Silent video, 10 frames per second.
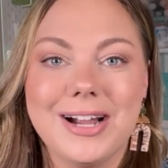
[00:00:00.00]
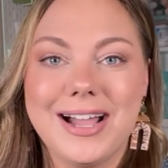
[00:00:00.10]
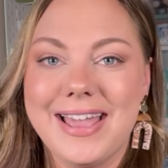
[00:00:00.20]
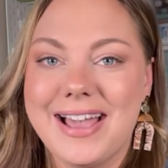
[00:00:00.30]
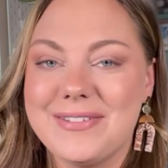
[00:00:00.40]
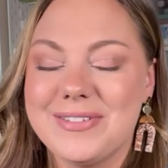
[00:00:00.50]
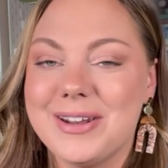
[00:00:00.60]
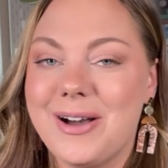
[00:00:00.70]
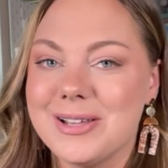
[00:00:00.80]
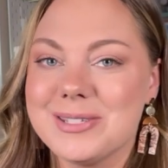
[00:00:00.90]
I have
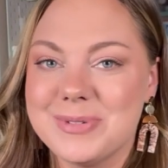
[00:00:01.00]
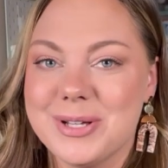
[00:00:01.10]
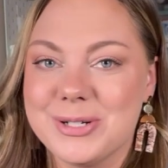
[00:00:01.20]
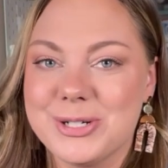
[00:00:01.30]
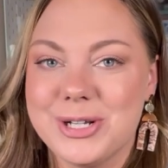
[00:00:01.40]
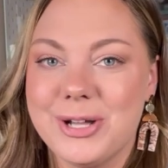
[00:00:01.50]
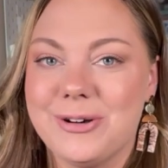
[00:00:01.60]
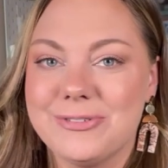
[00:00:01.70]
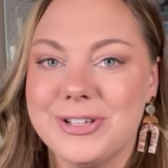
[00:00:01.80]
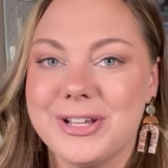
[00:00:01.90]
an awesome Dollar Tree
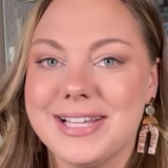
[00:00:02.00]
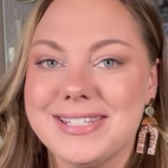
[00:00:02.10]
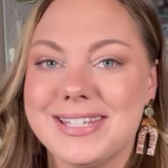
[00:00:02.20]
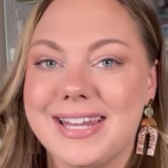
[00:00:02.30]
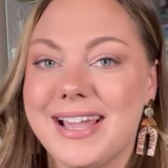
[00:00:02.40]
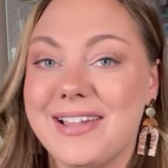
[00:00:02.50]
haul for you guys today.